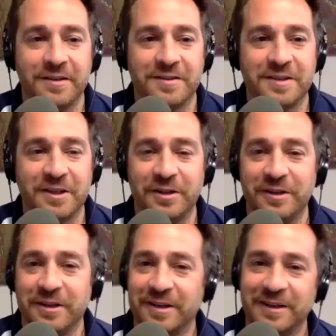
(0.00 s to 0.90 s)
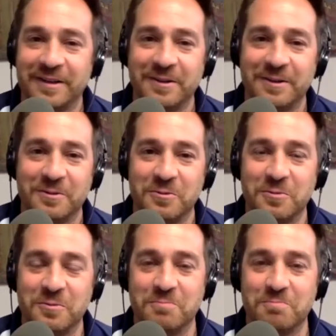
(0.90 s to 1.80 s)
Dylan,
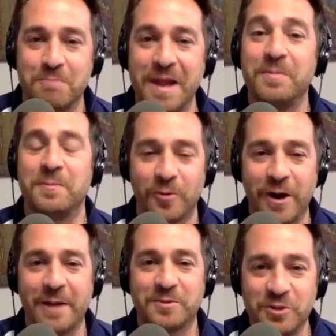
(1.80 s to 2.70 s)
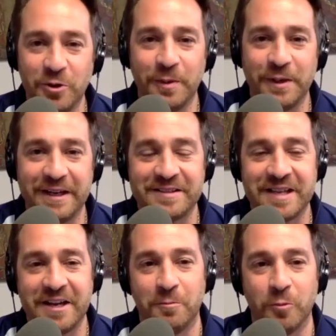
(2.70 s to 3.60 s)
maybe perhaps nobody has
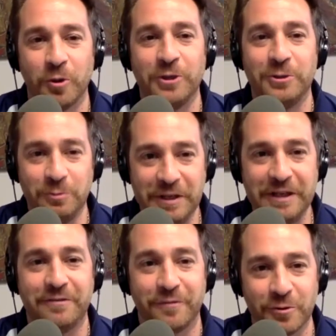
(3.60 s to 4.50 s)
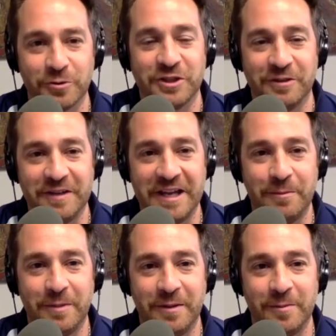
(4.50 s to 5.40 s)
had a more unique version of
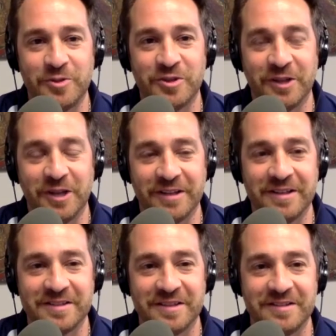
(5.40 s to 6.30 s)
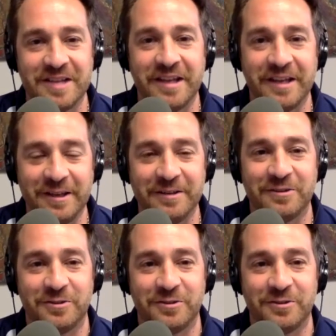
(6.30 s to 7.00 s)
name, image, and likeness, and taking